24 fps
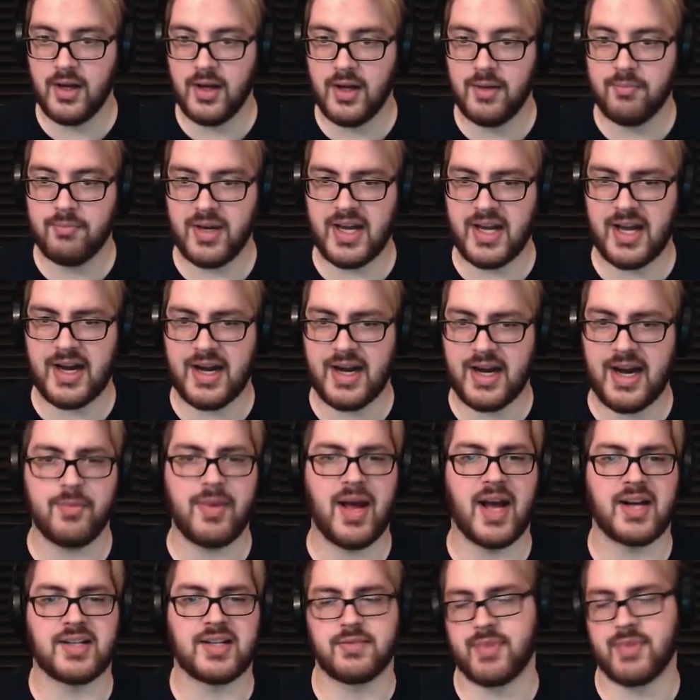But yeah, now
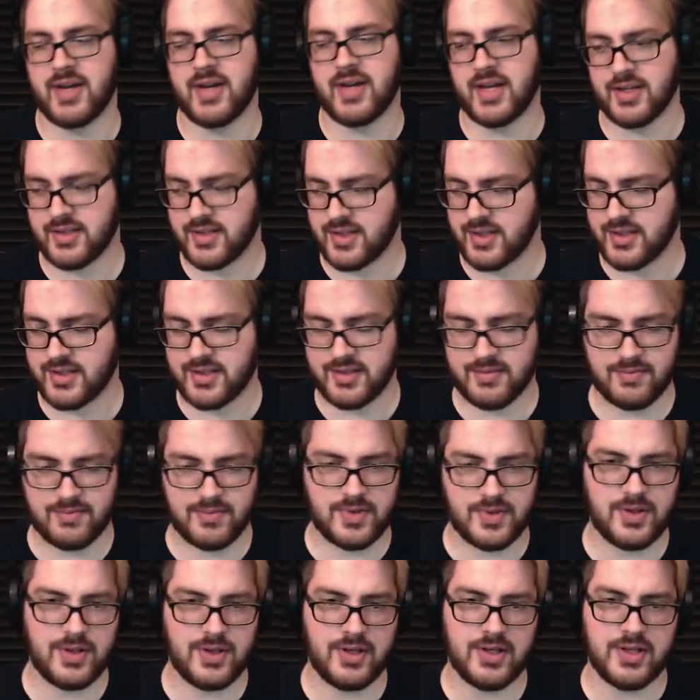back to base. Because,
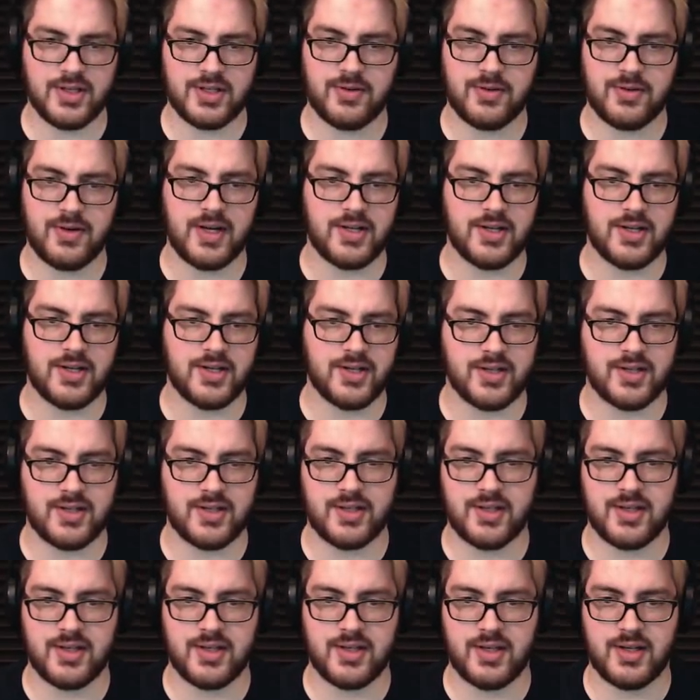goodness
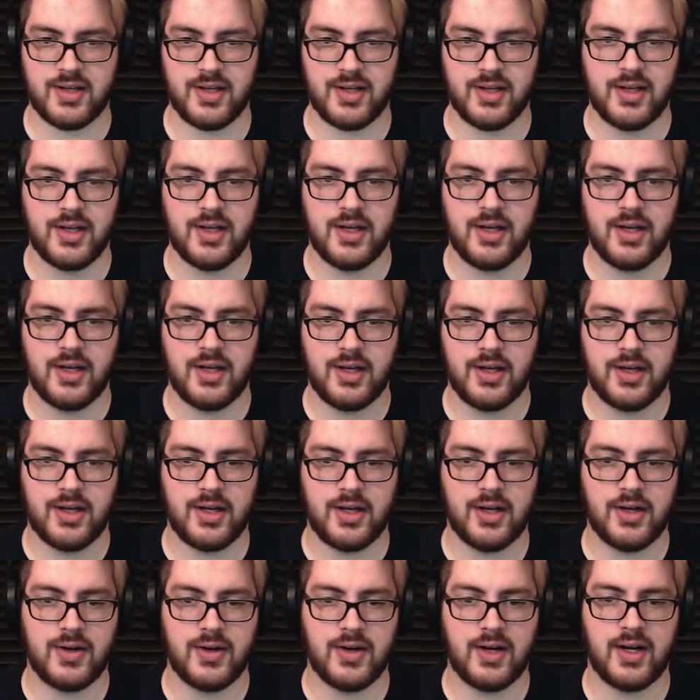gracious. You
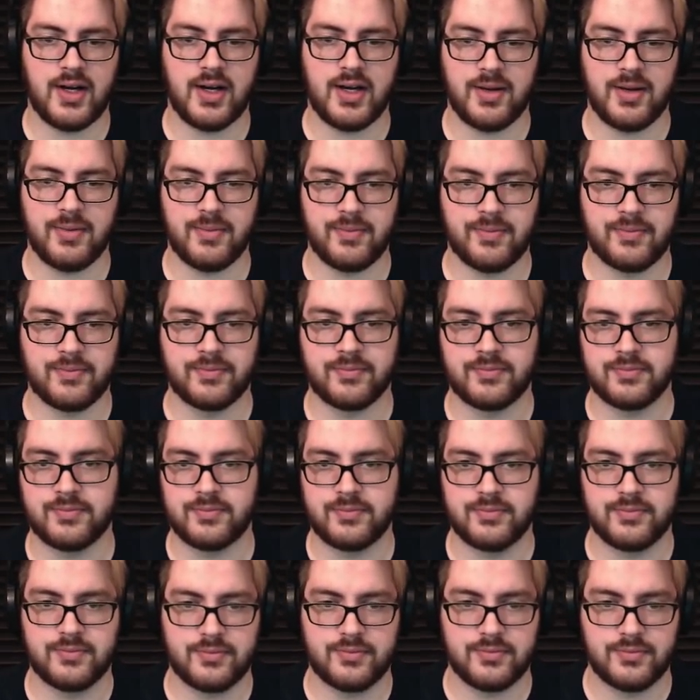know,
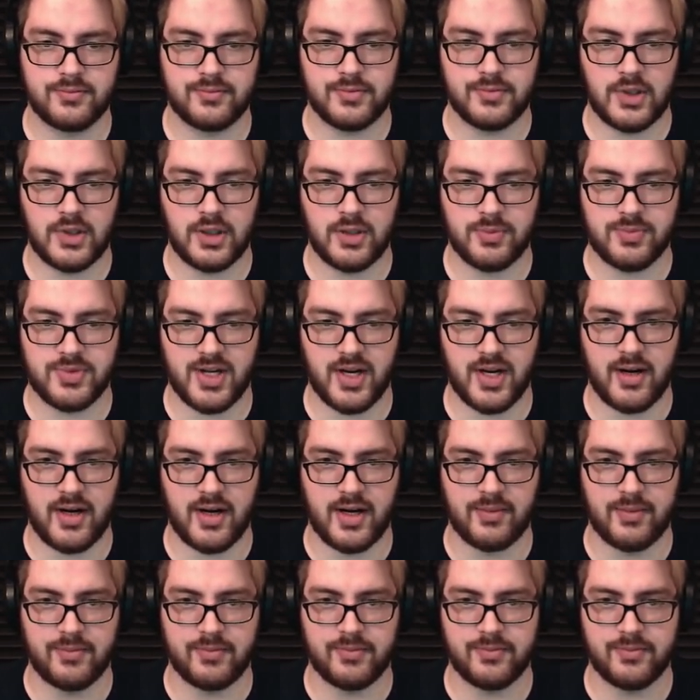oh, sorry.